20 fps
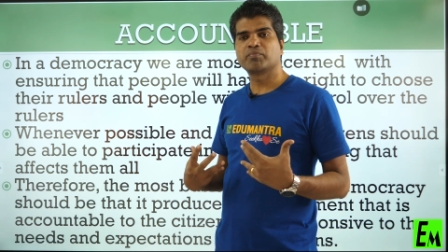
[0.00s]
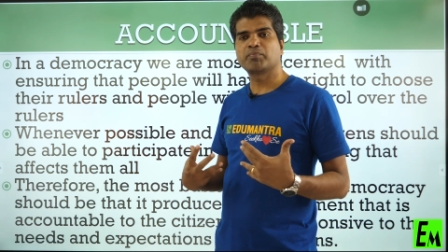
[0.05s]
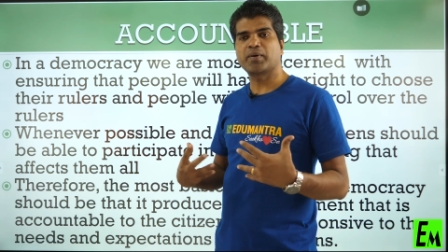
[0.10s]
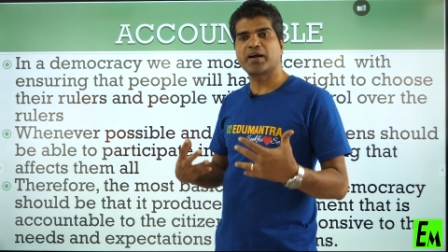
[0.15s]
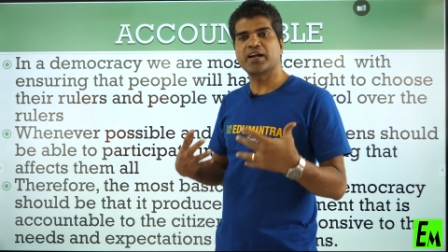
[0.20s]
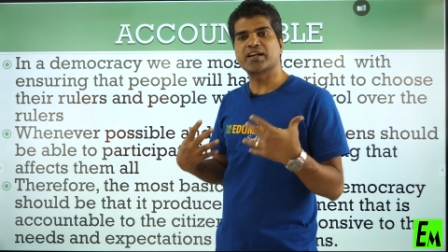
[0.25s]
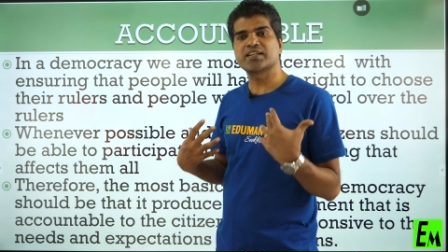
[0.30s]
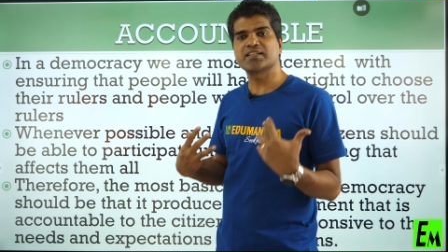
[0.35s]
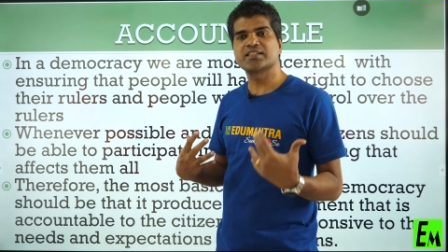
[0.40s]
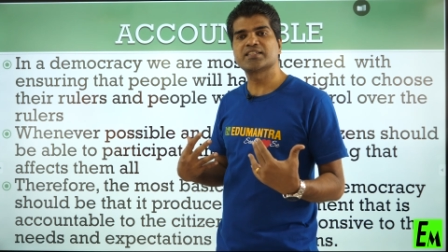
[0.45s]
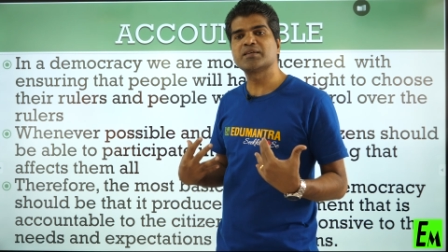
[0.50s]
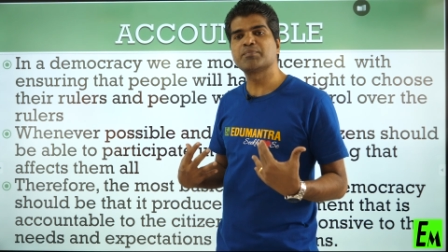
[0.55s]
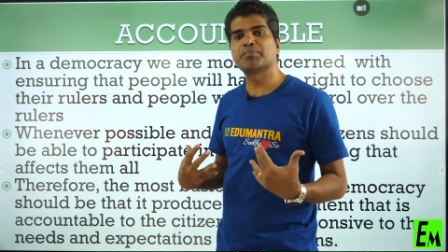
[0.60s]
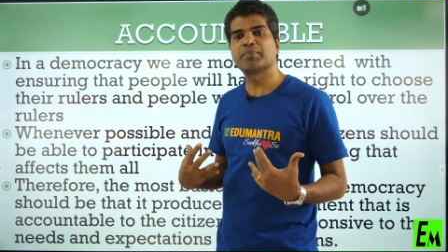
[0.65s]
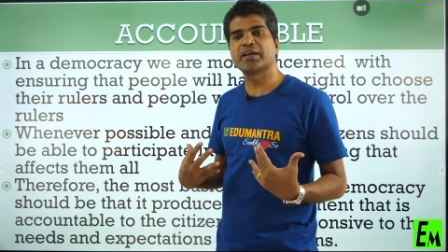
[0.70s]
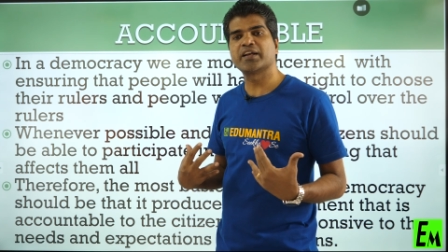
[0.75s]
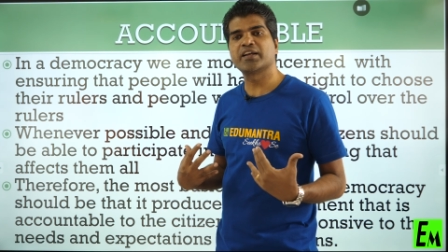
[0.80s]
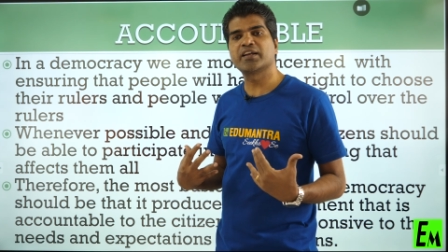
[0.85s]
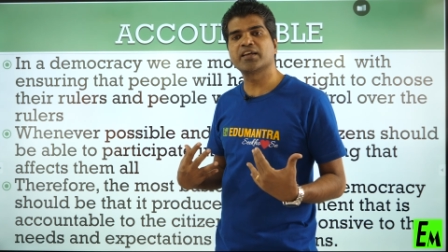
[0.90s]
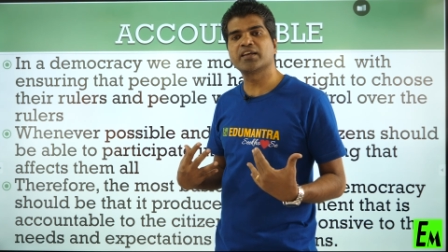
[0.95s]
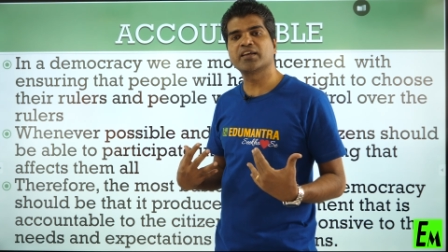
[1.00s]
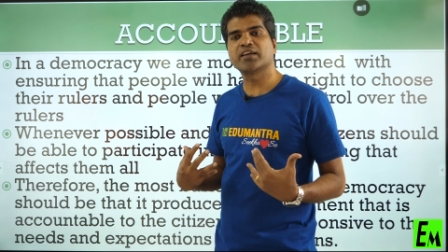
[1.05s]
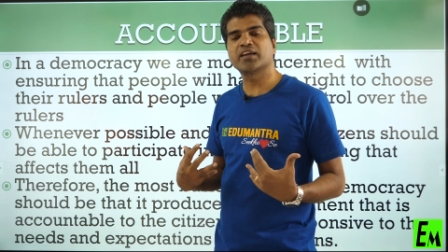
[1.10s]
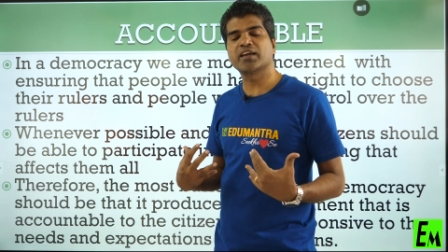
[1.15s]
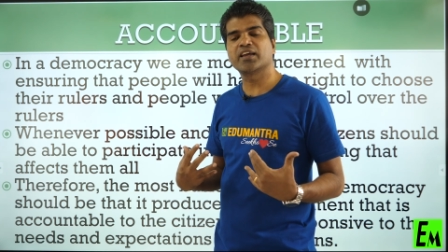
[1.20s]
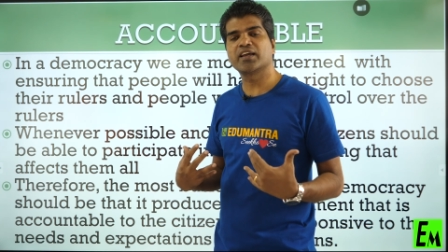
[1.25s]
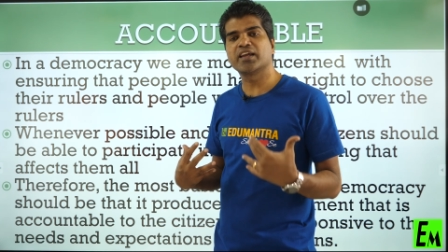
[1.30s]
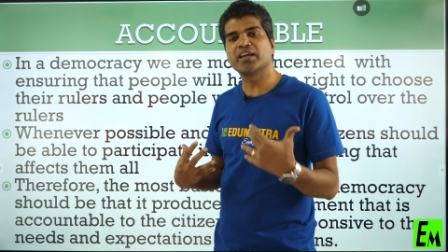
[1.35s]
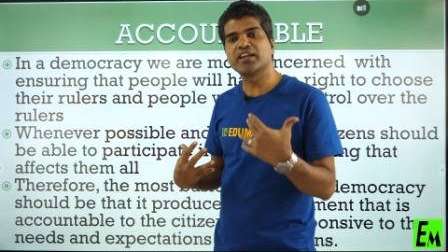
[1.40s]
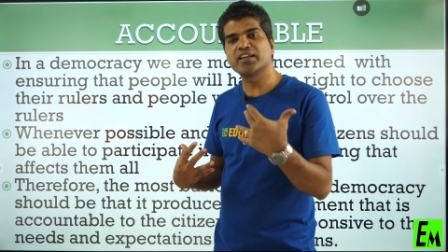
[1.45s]

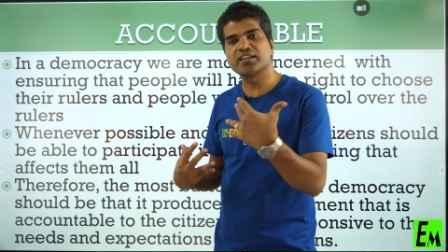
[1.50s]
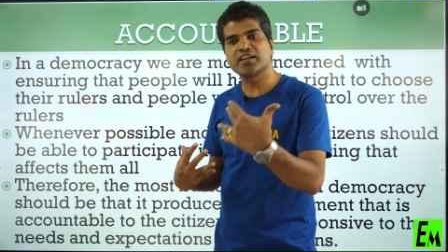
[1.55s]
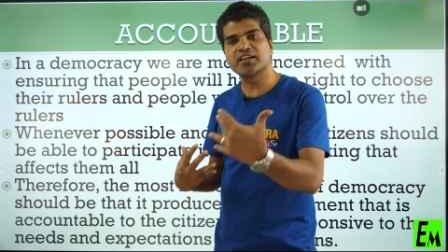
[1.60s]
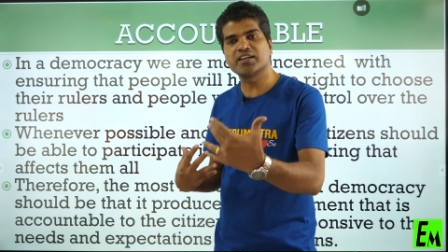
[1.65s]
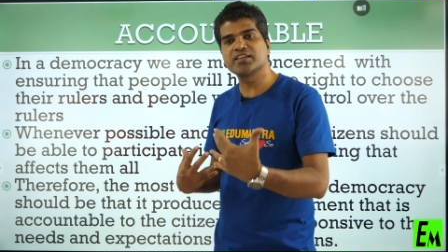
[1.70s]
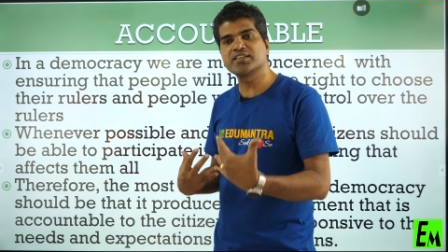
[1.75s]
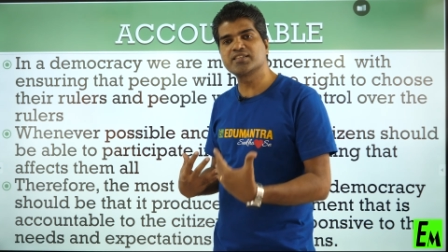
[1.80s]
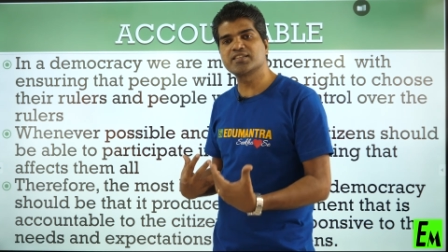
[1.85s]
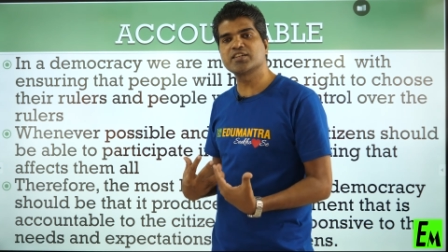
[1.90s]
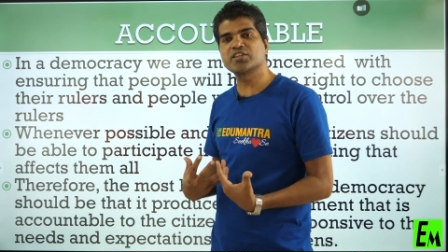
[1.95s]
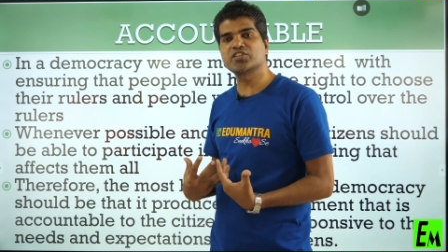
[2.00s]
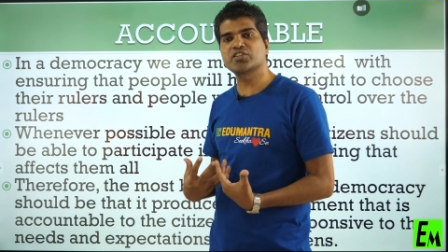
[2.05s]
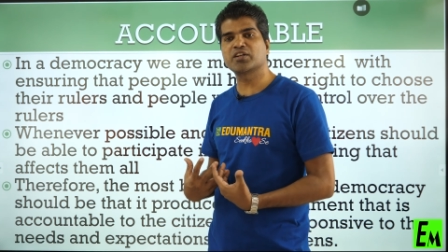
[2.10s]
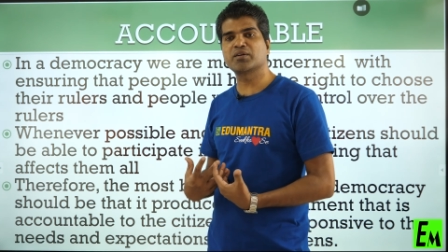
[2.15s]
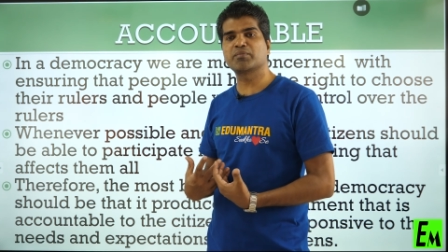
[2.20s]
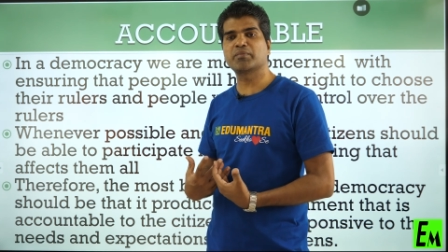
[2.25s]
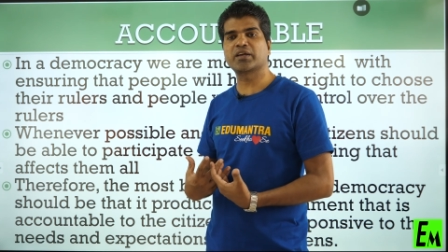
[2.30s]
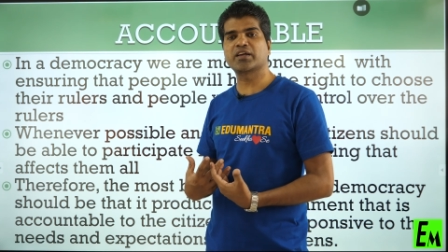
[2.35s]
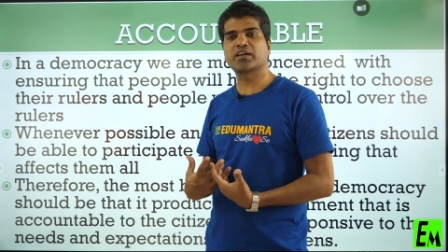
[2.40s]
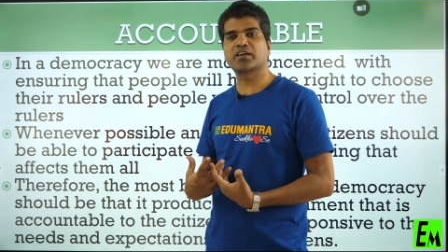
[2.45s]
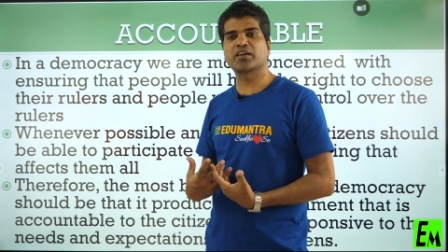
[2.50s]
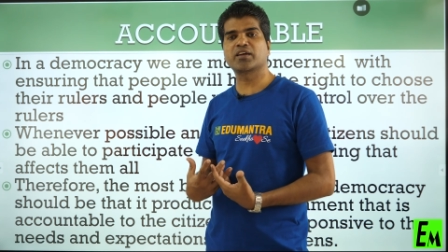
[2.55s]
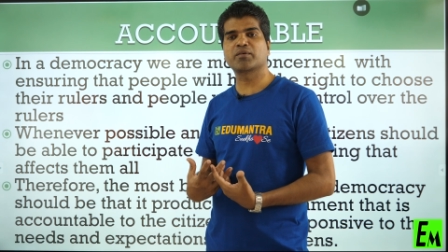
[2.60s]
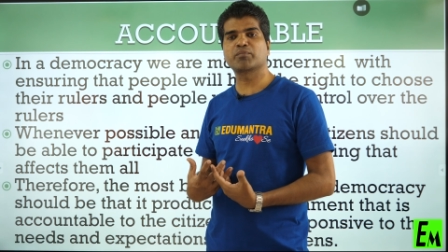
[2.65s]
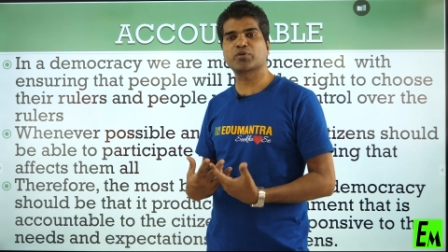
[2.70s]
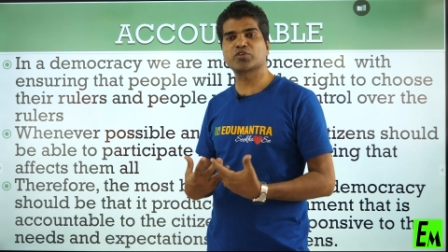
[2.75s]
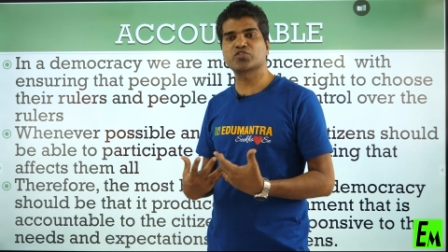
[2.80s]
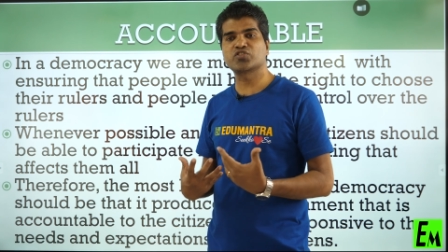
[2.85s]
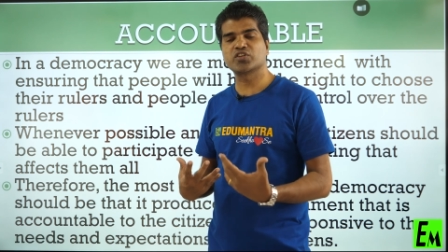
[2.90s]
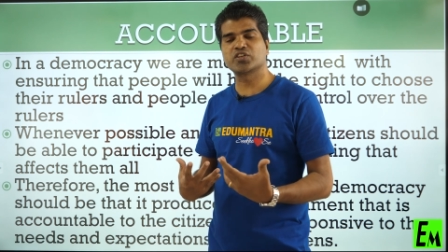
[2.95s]
participating in the decision making
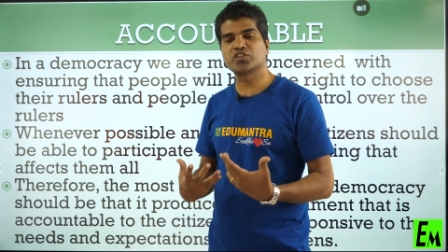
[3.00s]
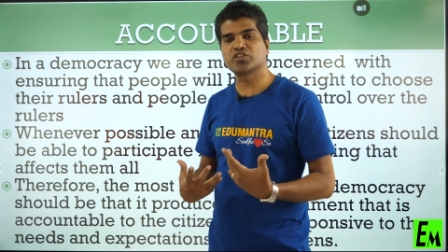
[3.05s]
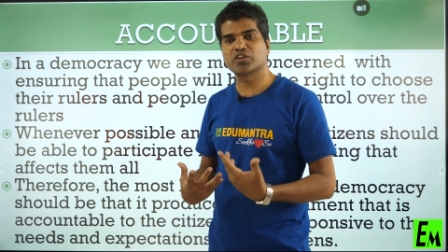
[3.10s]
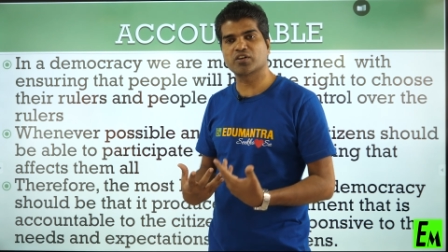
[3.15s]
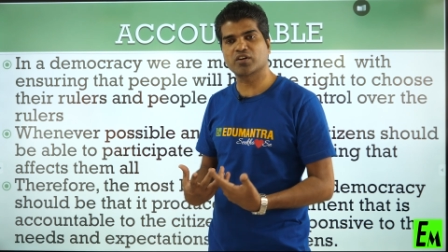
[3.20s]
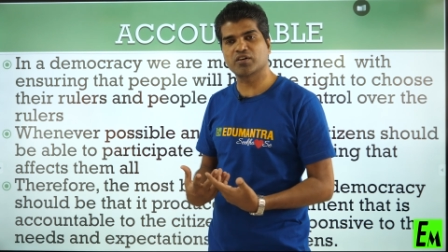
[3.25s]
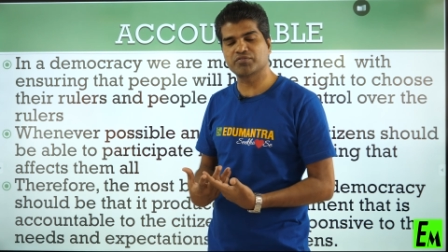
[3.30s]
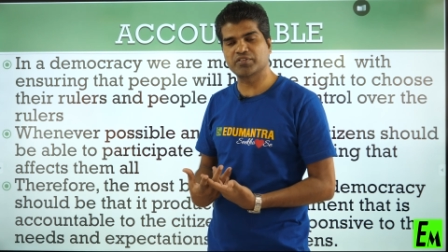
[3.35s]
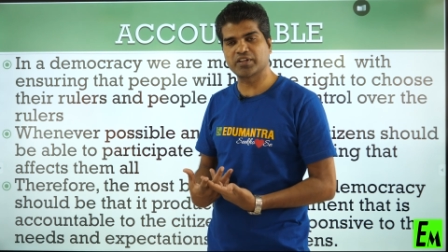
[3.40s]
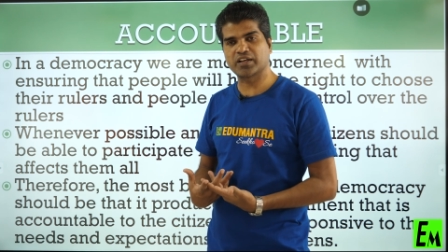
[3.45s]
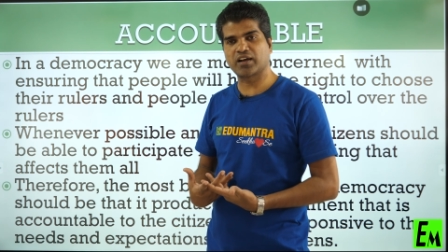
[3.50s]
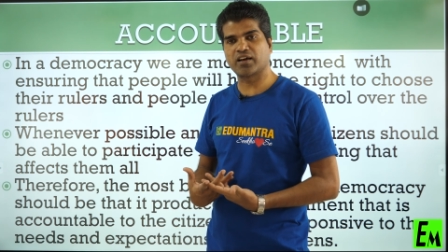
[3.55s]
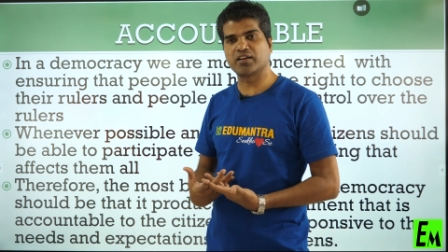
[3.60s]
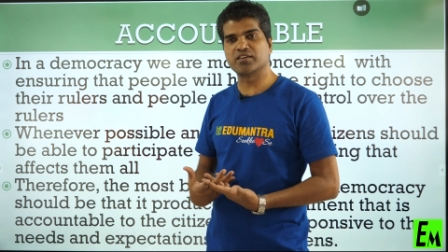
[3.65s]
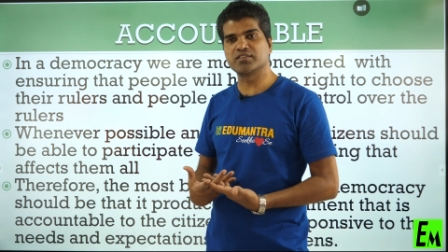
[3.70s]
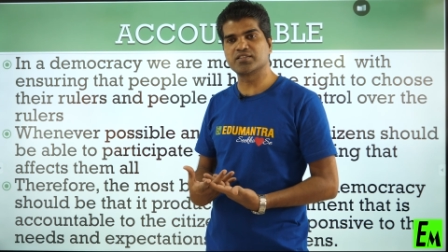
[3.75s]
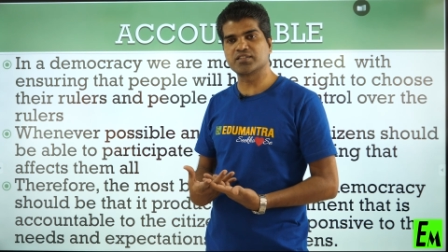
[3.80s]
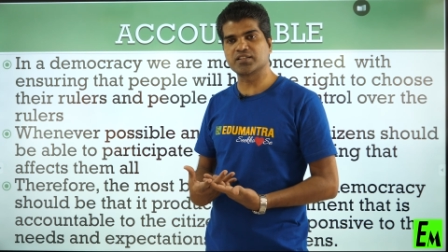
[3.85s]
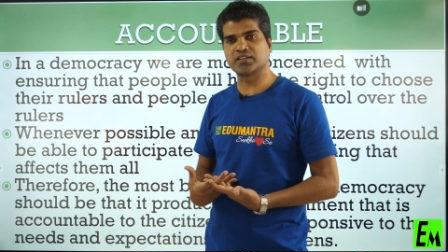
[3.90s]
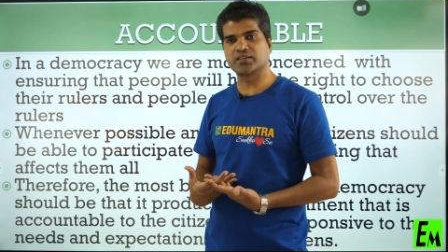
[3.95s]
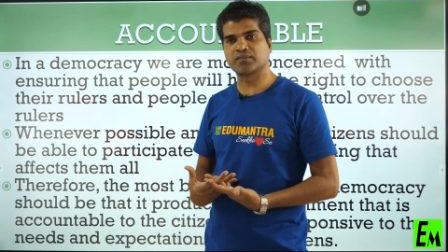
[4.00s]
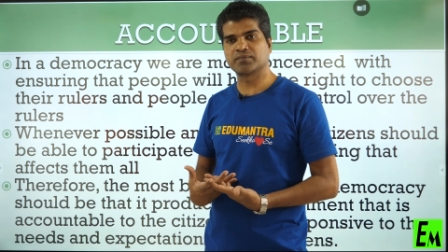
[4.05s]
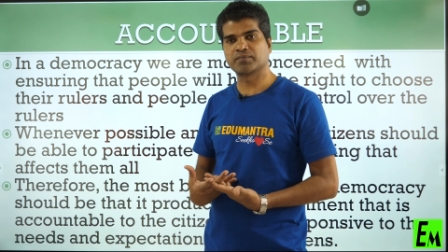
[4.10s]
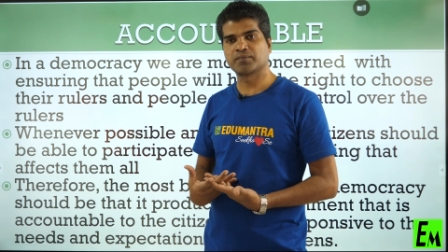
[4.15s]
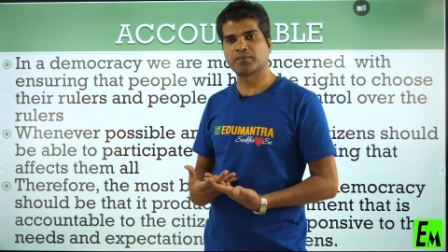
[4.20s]
procedure of the country?